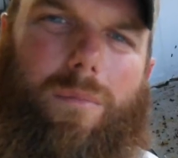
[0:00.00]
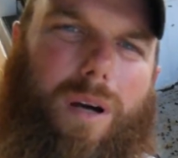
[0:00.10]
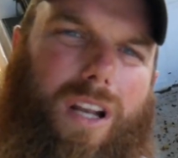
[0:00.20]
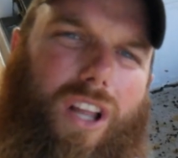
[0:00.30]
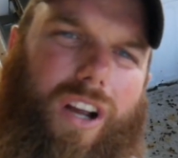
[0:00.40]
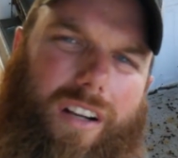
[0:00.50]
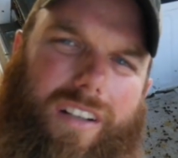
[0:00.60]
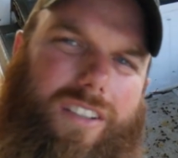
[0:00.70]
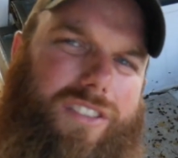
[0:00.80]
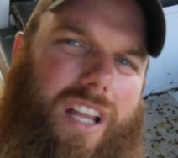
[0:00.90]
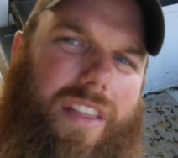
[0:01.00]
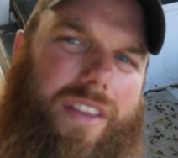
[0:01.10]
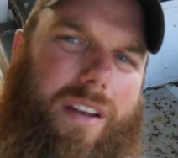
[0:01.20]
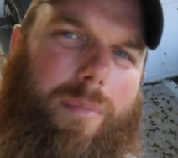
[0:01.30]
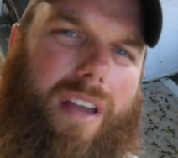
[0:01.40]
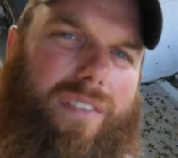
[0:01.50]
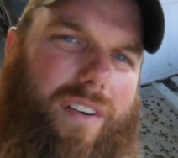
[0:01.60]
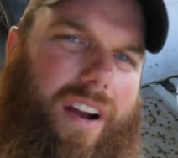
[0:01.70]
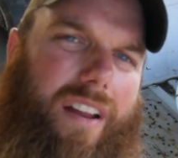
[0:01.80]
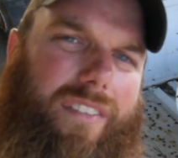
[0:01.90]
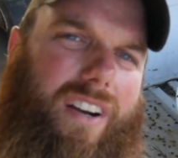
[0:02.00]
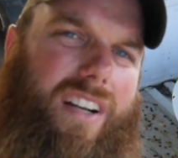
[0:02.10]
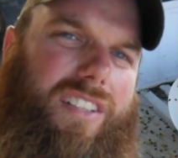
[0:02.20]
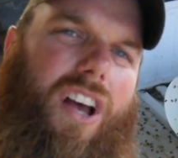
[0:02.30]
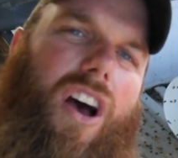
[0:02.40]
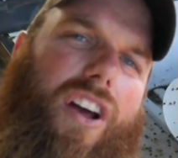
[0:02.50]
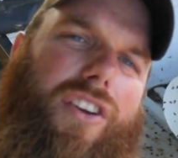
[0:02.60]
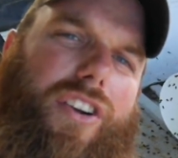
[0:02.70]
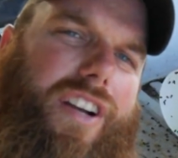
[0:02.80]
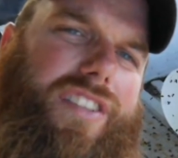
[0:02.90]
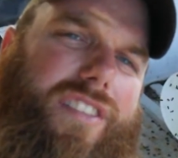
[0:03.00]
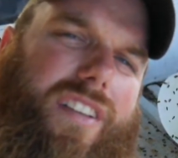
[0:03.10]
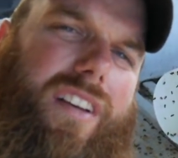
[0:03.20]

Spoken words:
But look, there's nothing to be afraid of. There is hundreds